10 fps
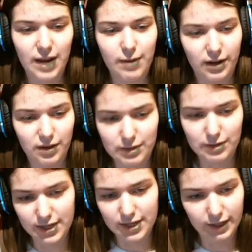I'm not going to be
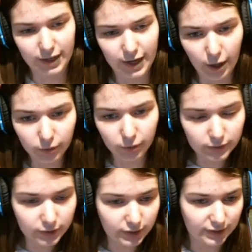taking it out
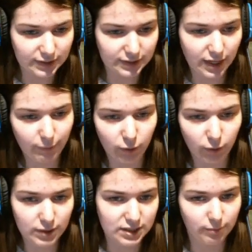because then I'm like
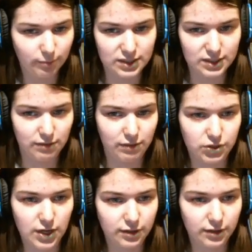wasting a +7
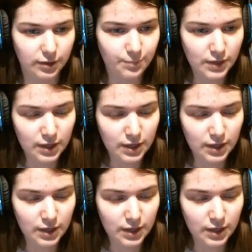extractor.